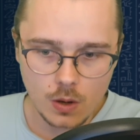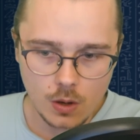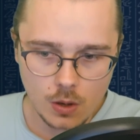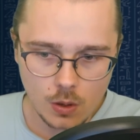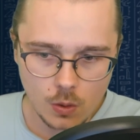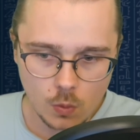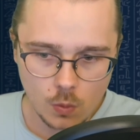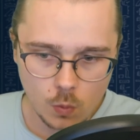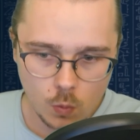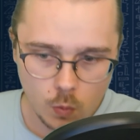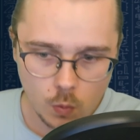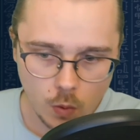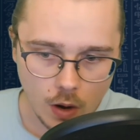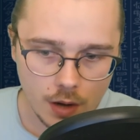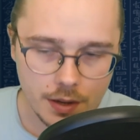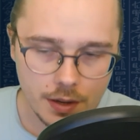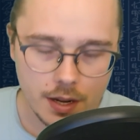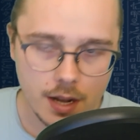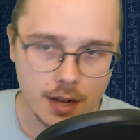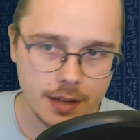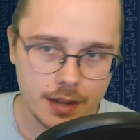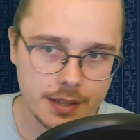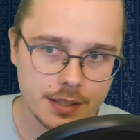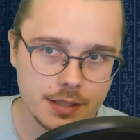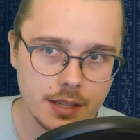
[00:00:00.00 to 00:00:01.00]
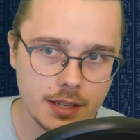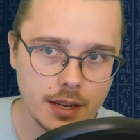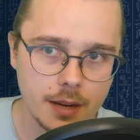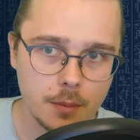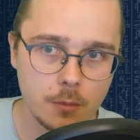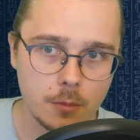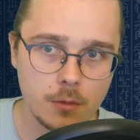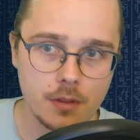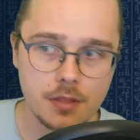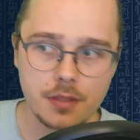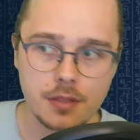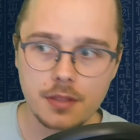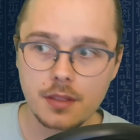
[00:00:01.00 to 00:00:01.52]
one archetype
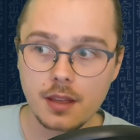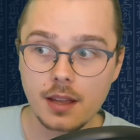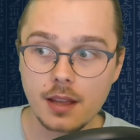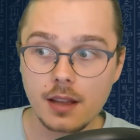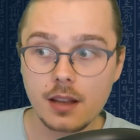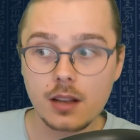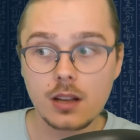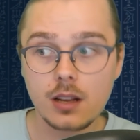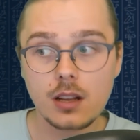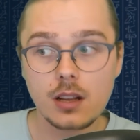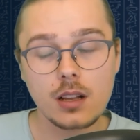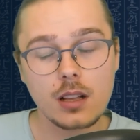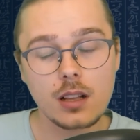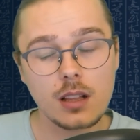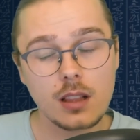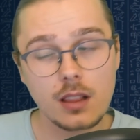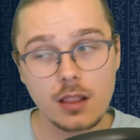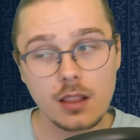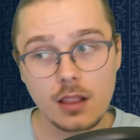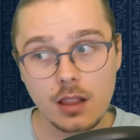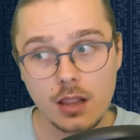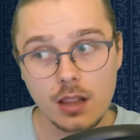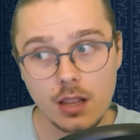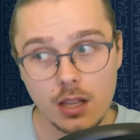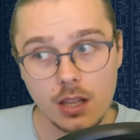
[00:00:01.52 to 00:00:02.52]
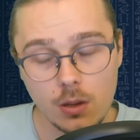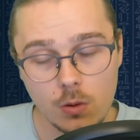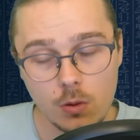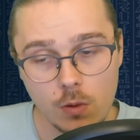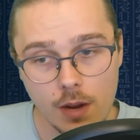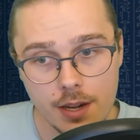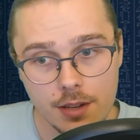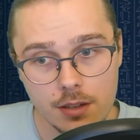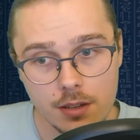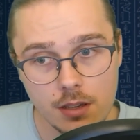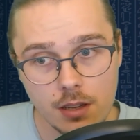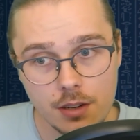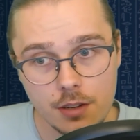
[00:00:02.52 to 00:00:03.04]
with
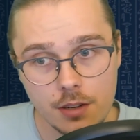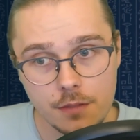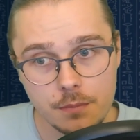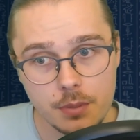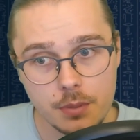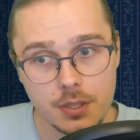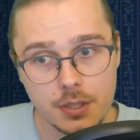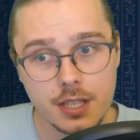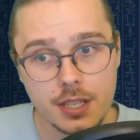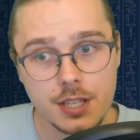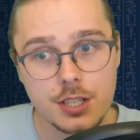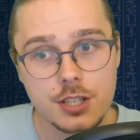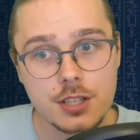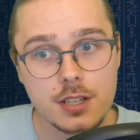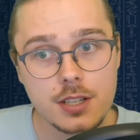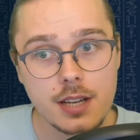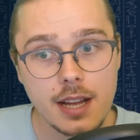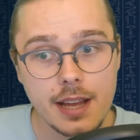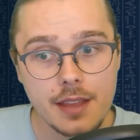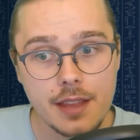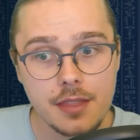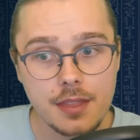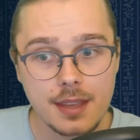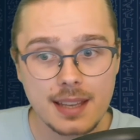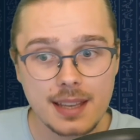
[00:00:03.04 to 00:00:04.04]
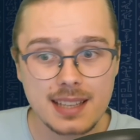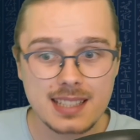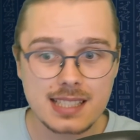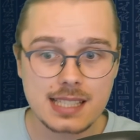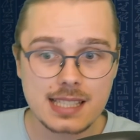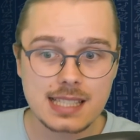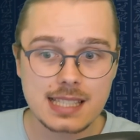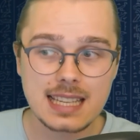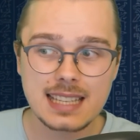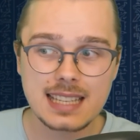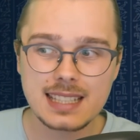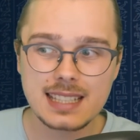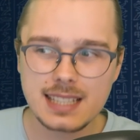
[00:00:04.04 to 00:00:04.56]
quite a lot of potential I think
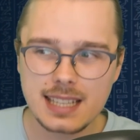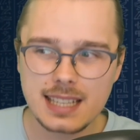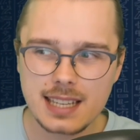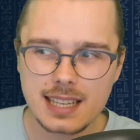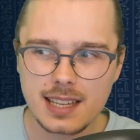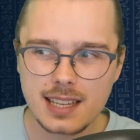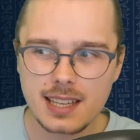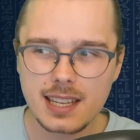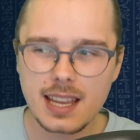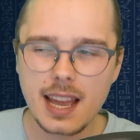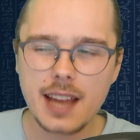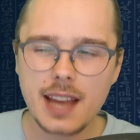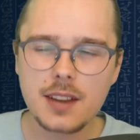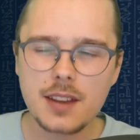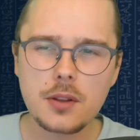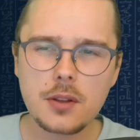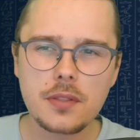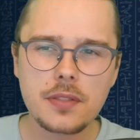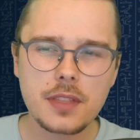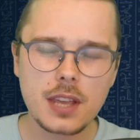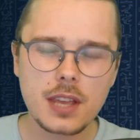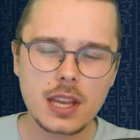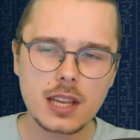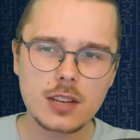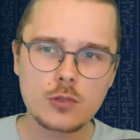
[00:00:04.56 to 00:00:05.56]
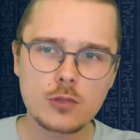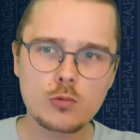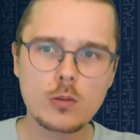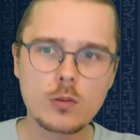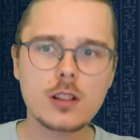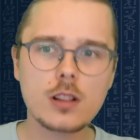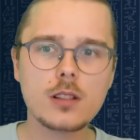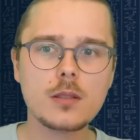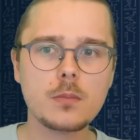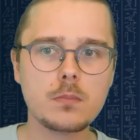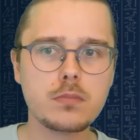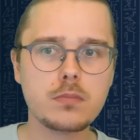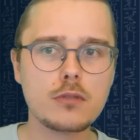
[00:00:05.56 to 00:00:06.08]
is DDD. I don't think it
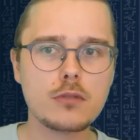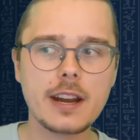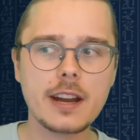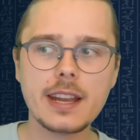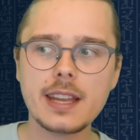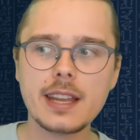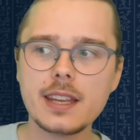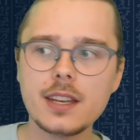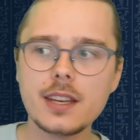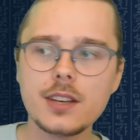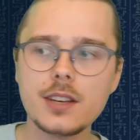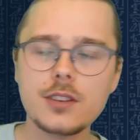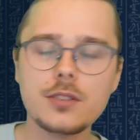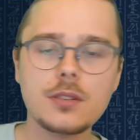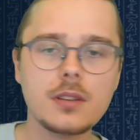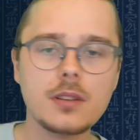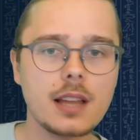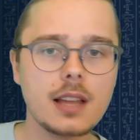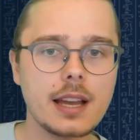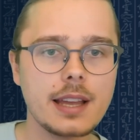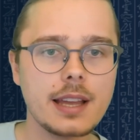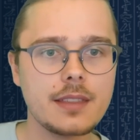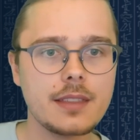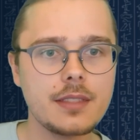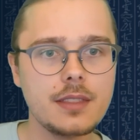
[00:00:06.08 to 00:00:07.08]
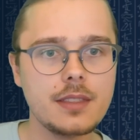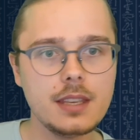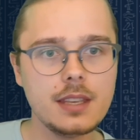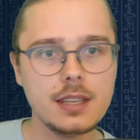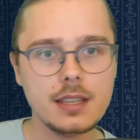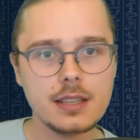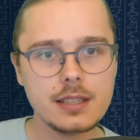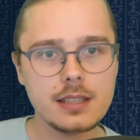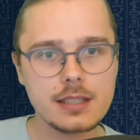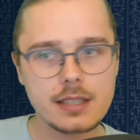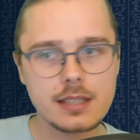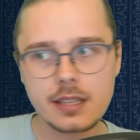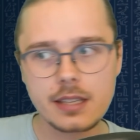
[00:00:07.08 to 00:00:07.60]
will break into like the
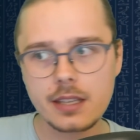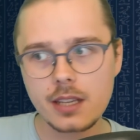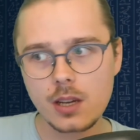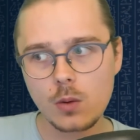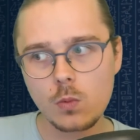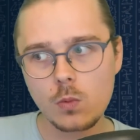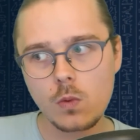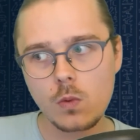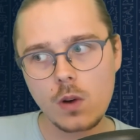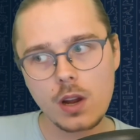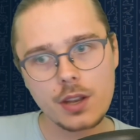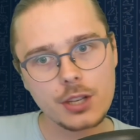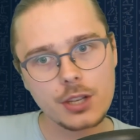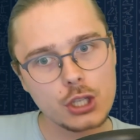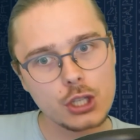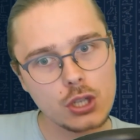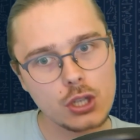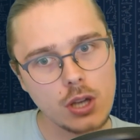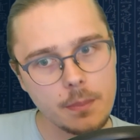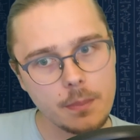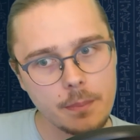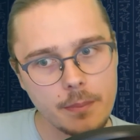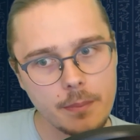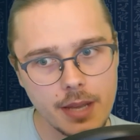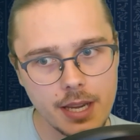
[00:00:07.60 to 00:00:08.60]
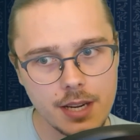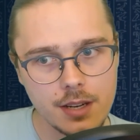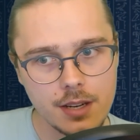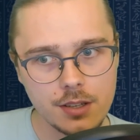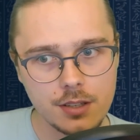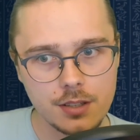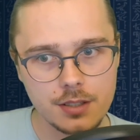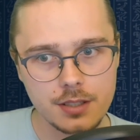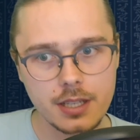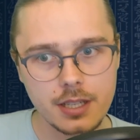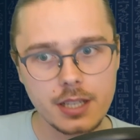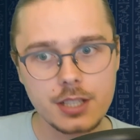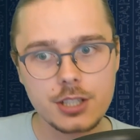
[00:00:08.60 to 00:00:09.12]
tier 1 top meta
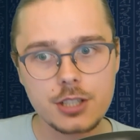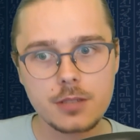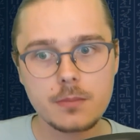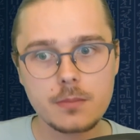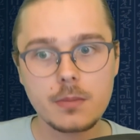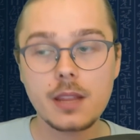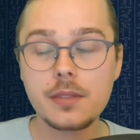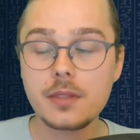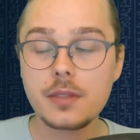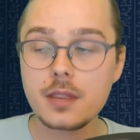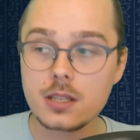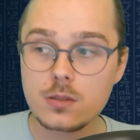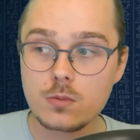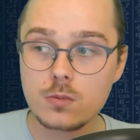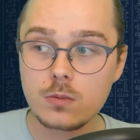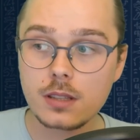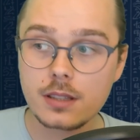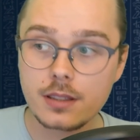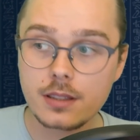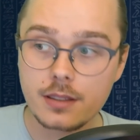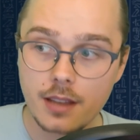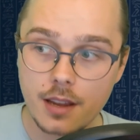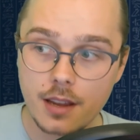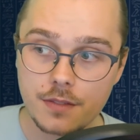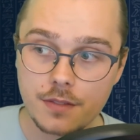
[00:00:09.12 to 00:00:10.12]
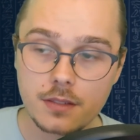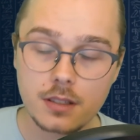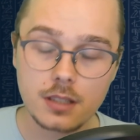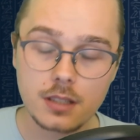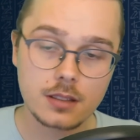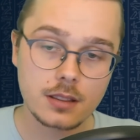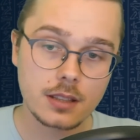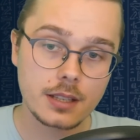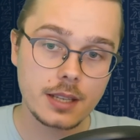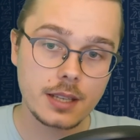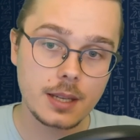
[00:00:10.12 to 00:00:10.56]
contention, but this will definitely